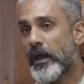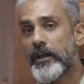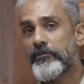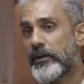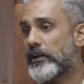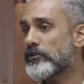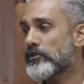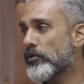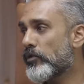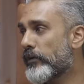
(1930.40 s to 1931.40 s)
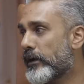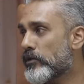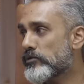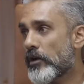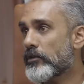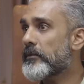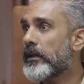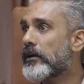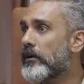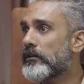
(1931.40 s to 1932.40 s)
I have friends who went to South
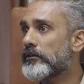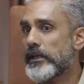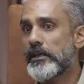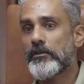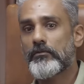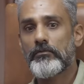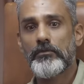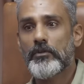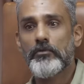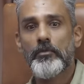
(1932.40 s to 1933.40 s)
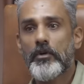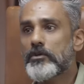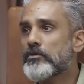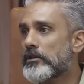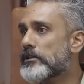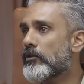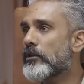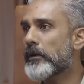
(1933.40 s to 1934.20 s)
America saying, you know, we want to tour South